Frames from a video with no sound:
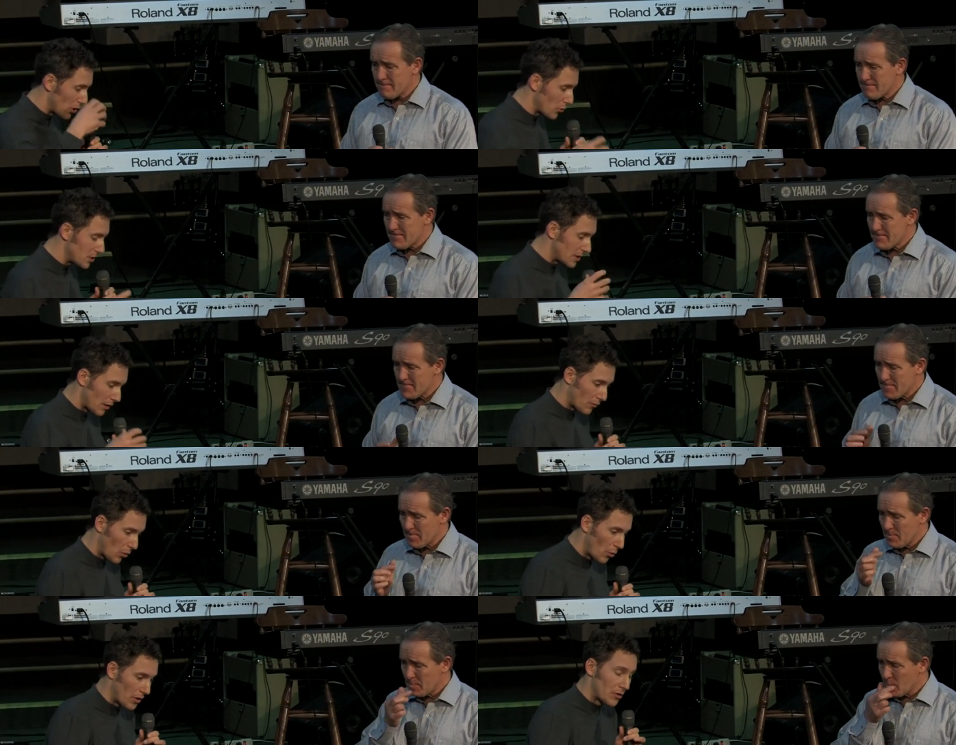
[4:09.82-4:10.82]
Speaker 1: anointing of
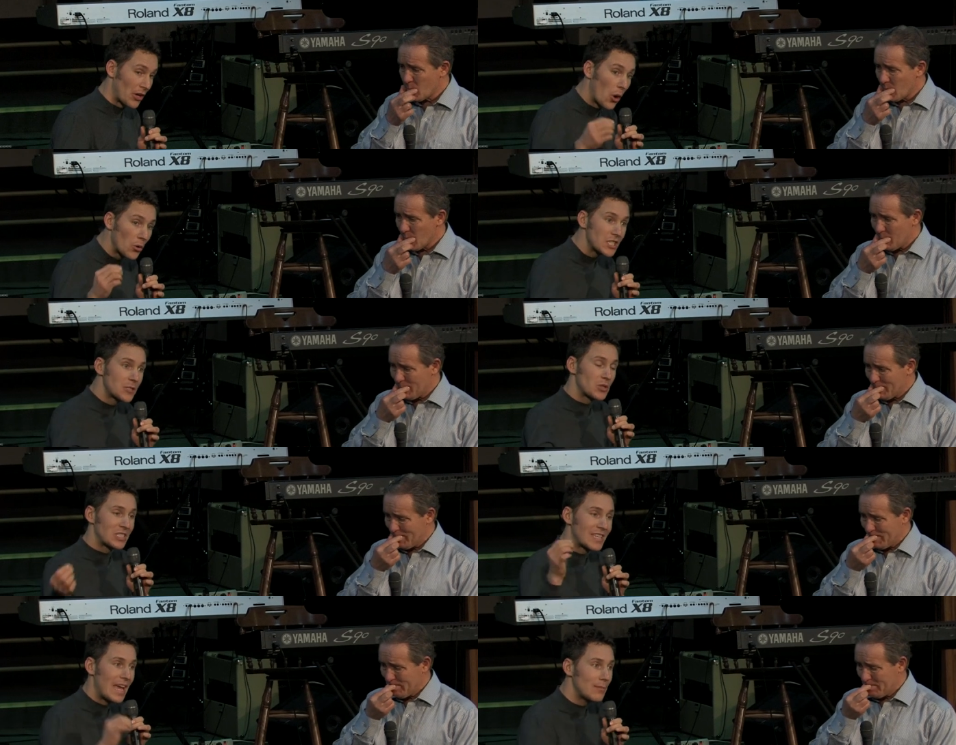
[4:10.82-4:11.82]
oil, the Holy
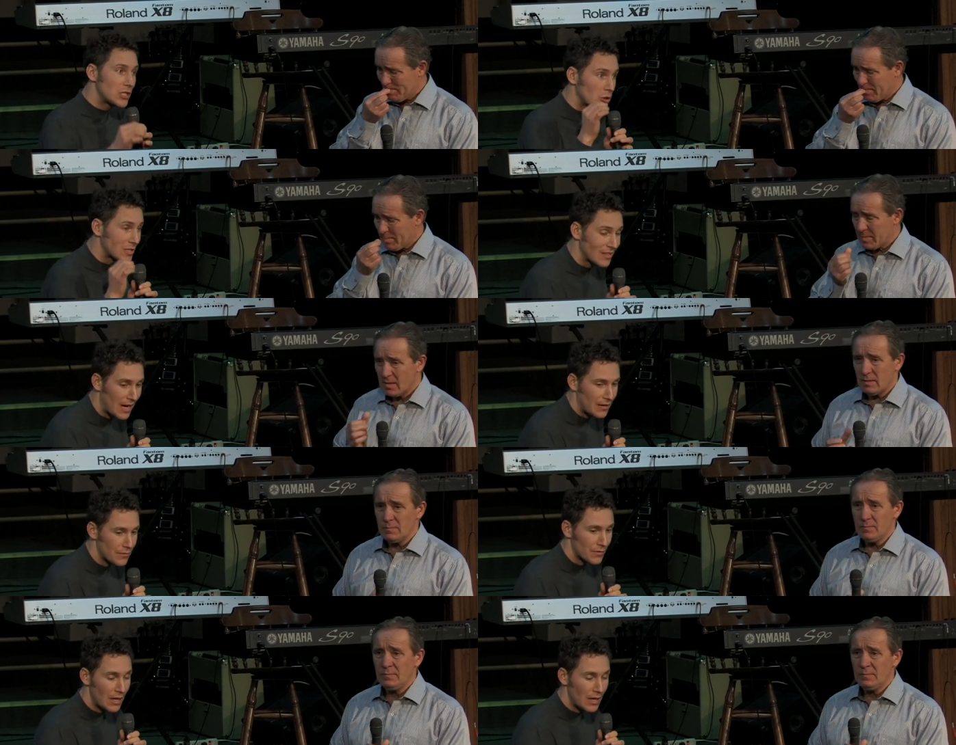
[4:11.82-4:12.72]
Spirit came into his life.